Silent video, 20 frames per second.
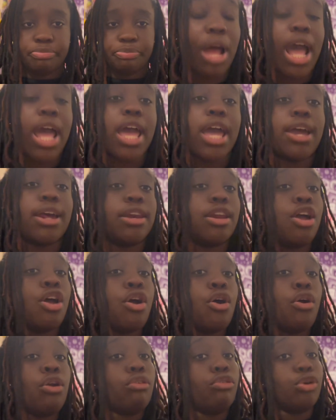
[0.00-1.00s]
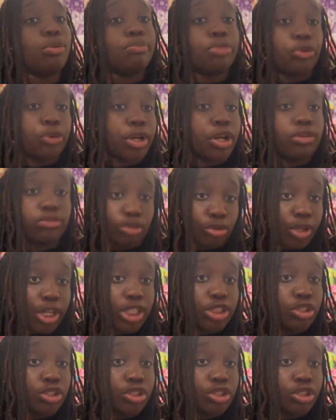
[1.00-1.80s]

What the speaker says: I had room 303,